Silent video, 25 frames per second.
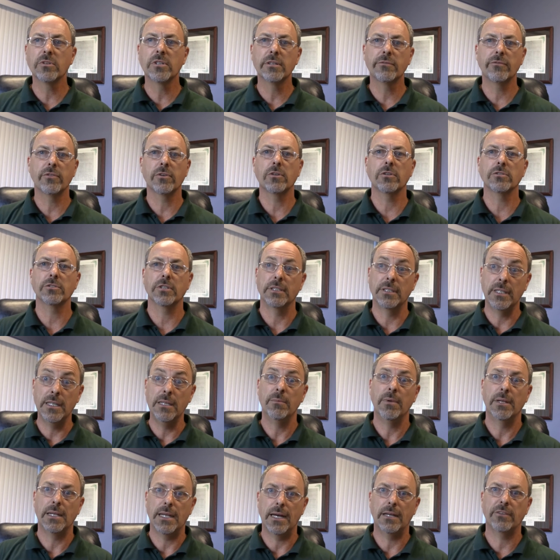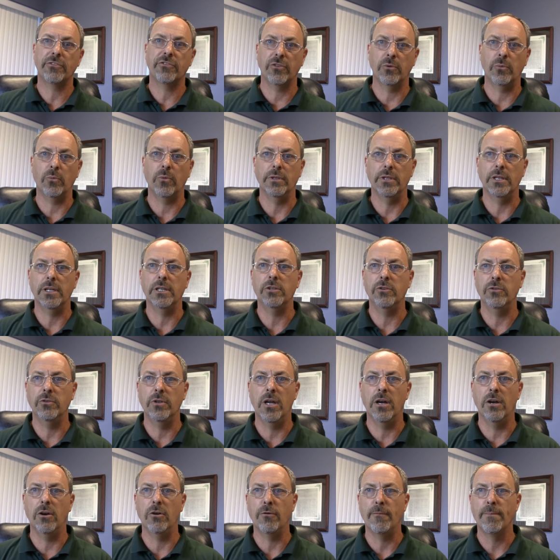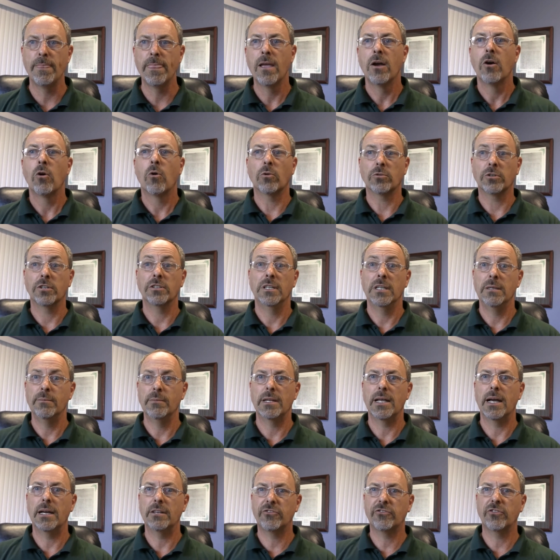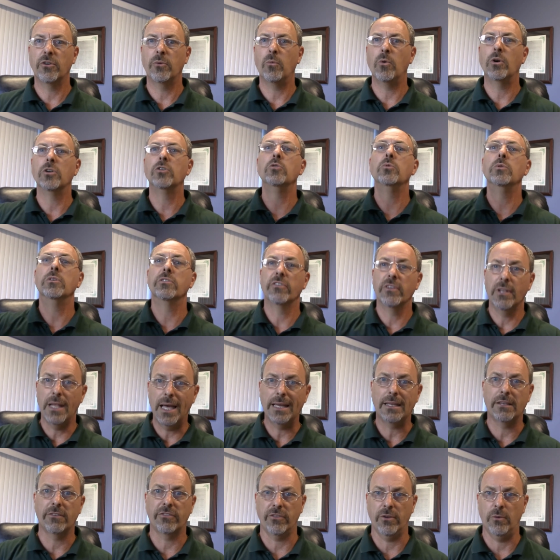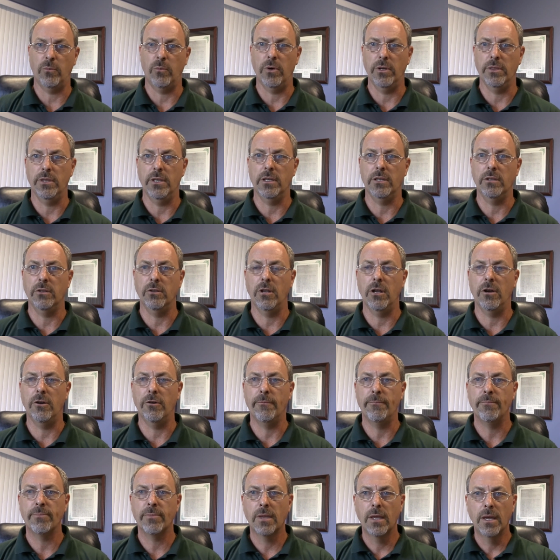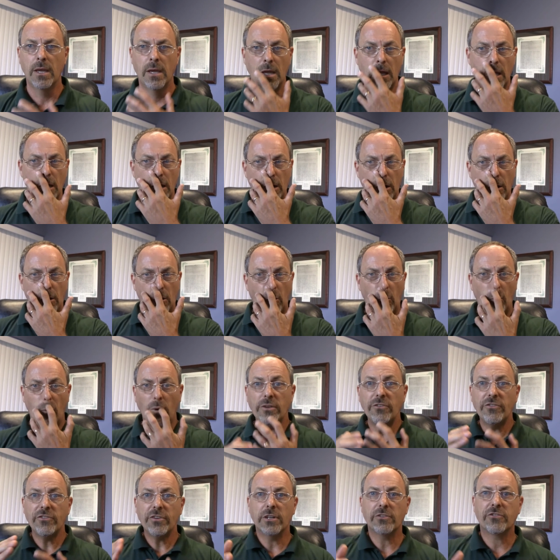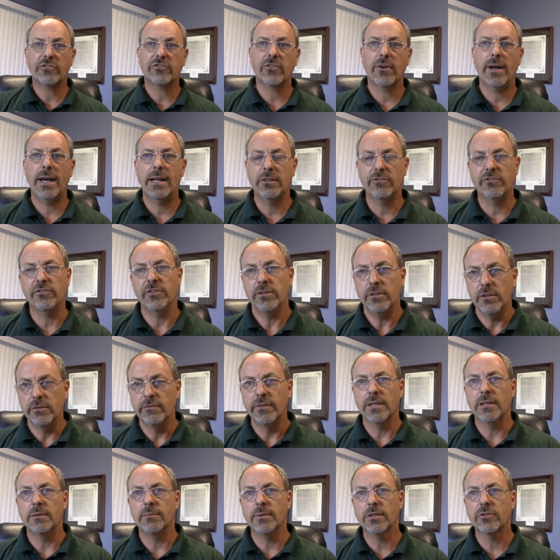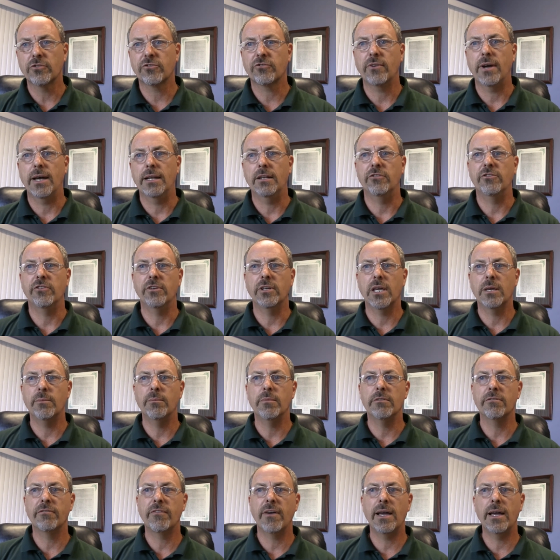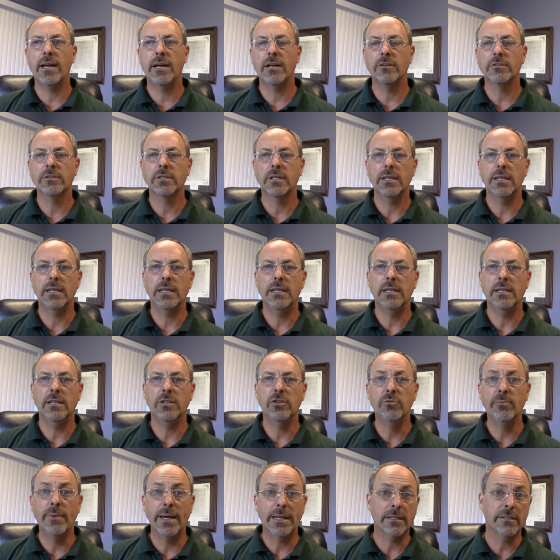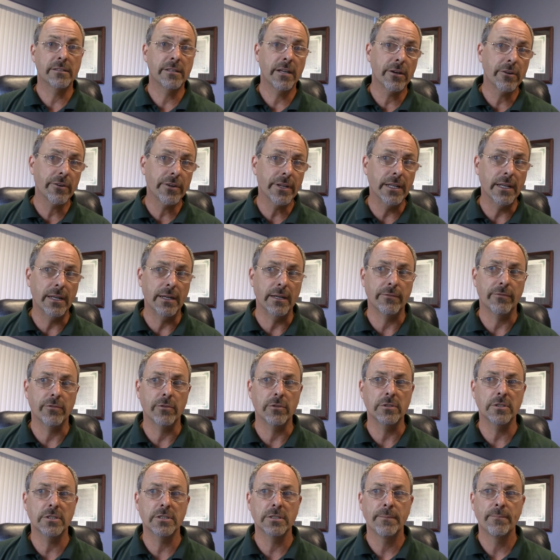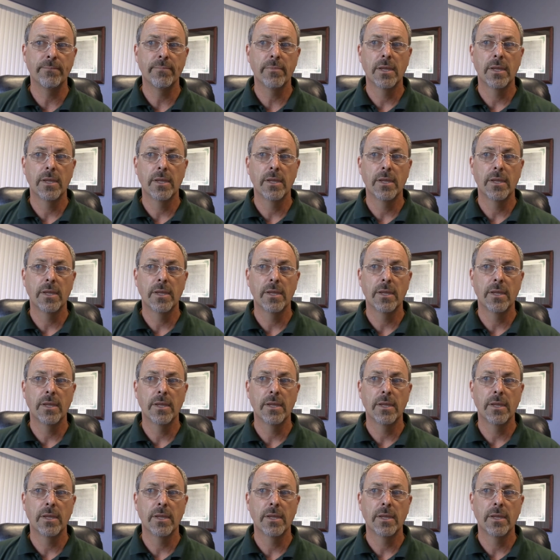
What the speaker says: difficult to demonize someone that you know, or to demonize someone who is like someone that you know. One such strategy, developmental strategy, can be found in humanitarian efforts